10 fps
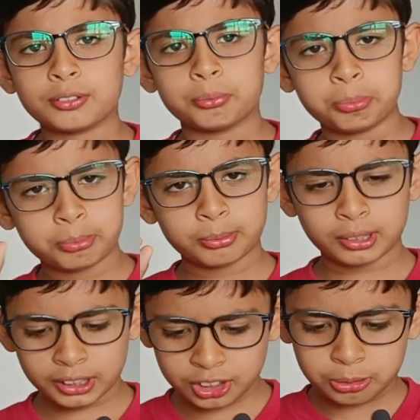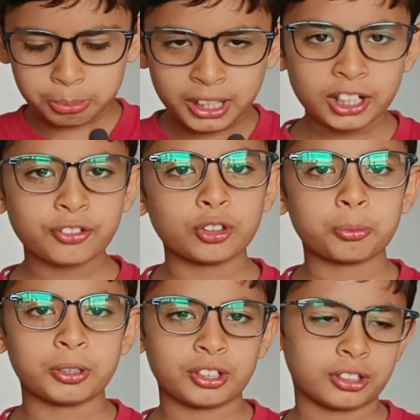It is
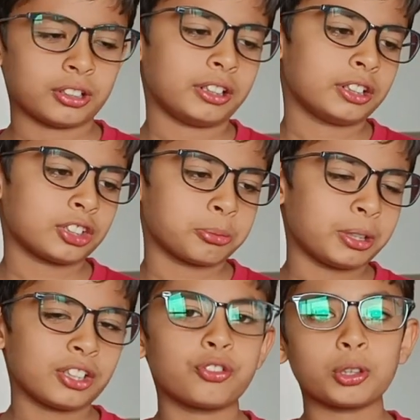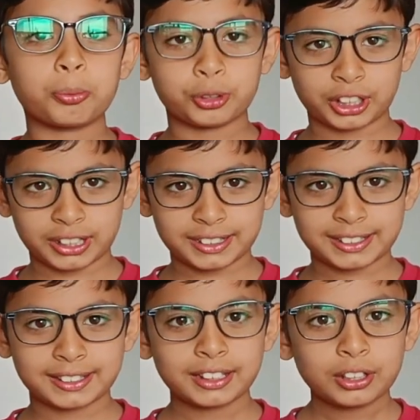made for
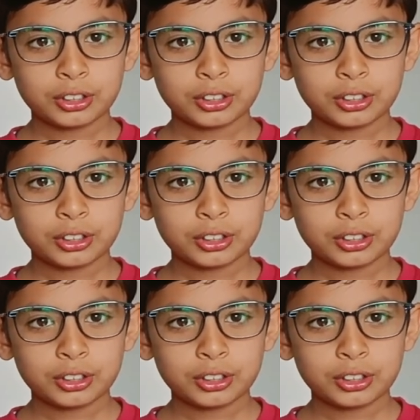projects